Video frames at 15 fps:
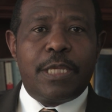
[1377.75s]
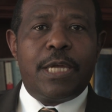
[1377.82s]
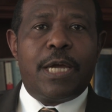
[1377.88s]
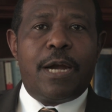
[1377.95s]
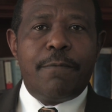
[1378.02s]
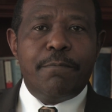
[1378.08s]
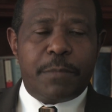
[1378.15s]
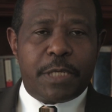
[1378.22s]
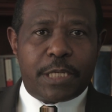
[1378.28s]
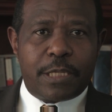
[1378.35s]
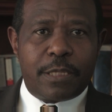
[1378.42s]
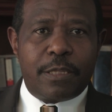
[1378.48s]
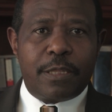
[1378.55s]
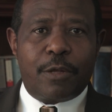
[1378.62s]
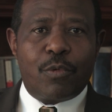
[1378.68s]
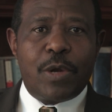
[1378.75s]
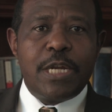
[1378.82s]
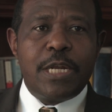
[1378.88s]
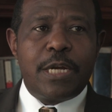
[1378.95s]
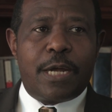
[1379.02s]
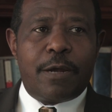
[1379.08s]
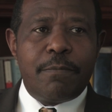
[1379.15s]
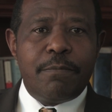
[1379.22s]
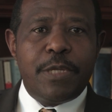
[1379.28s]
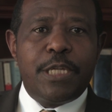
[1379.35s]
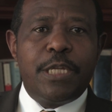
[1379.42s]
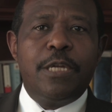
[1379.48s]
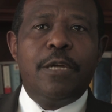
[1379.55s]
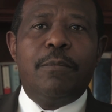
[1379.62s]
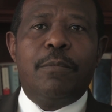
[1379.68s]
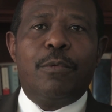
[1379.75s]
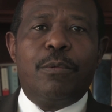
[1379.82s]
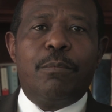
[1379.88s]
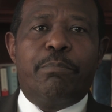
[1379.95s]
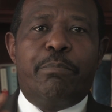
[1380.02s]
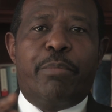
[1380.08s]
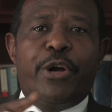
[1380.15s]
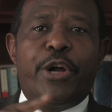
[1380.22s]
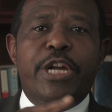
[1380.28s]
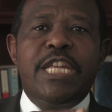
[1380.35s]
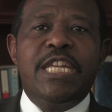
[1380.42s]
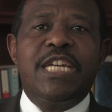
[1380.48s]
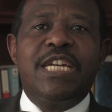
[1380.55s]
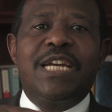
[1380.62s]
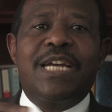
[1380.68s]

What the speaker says: army, the Rwandan army, burning